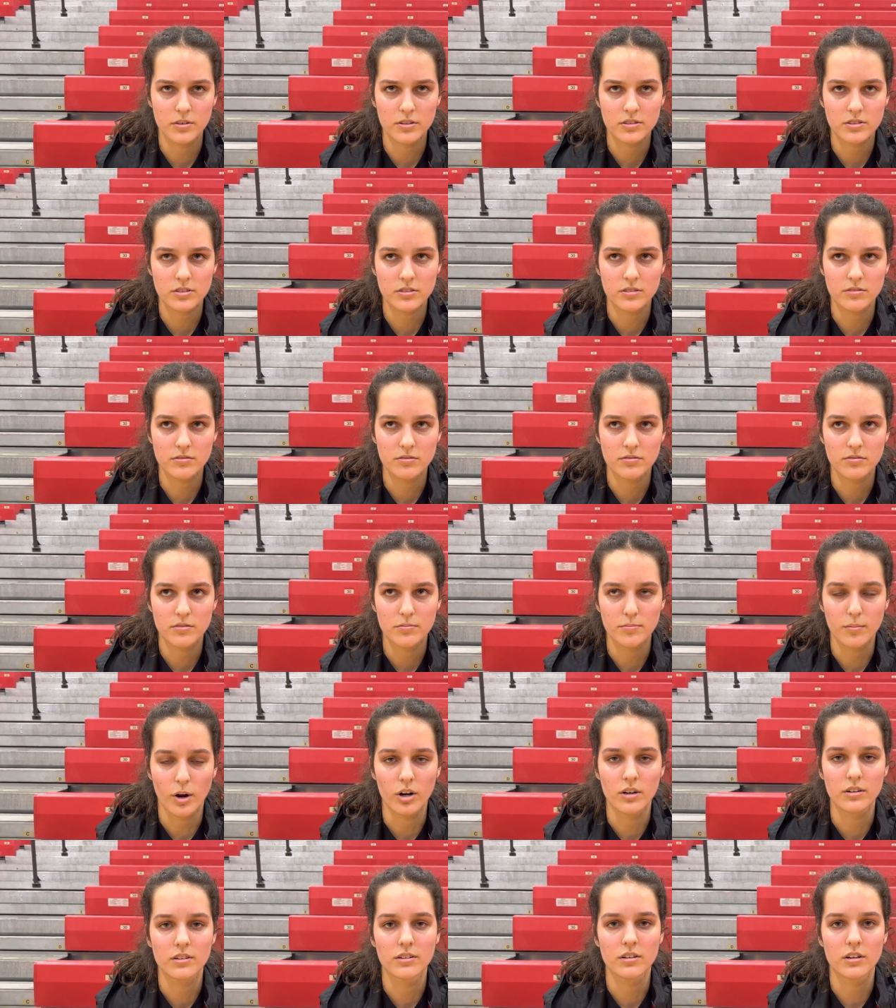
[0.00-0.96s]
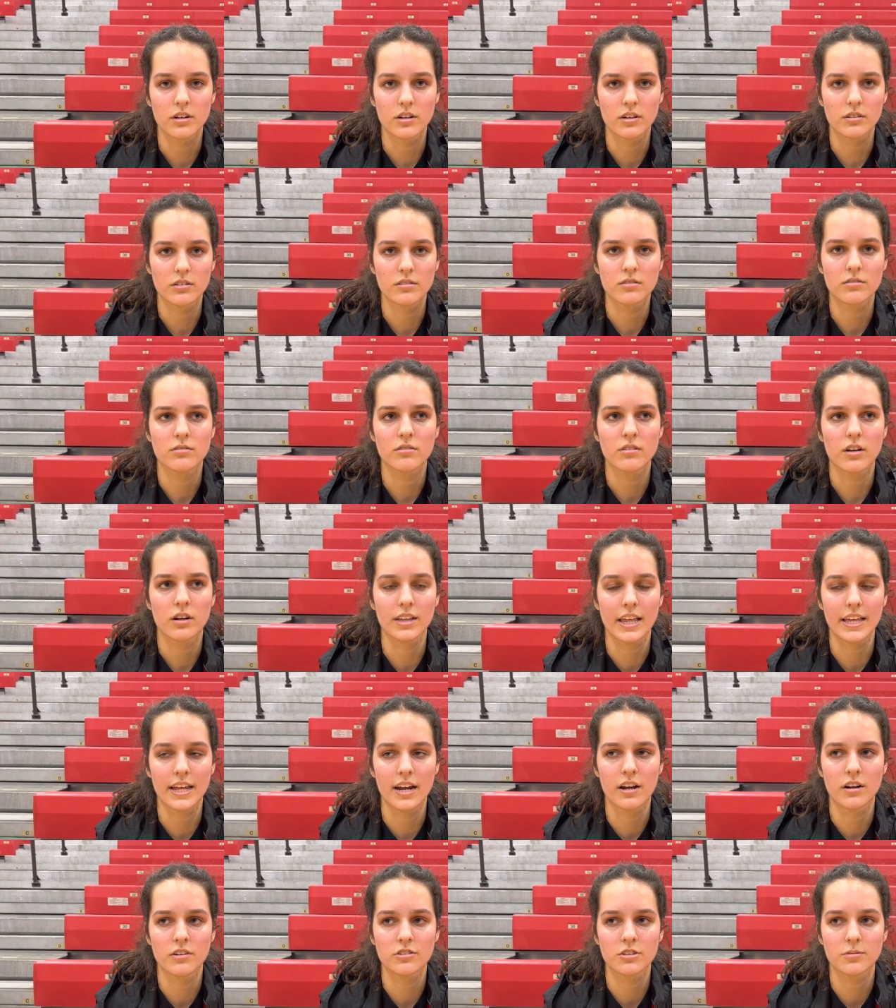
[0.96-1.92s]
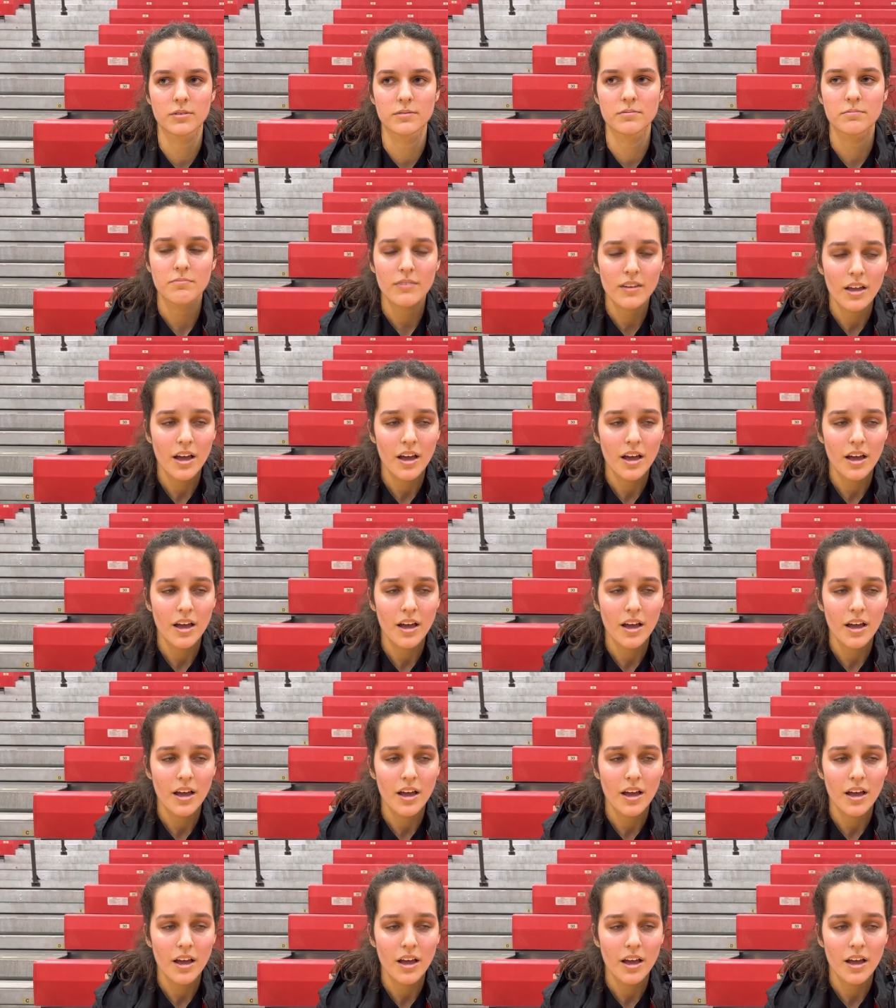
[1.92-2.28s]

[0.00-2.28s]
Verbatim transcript: what's her Martin or Elena or something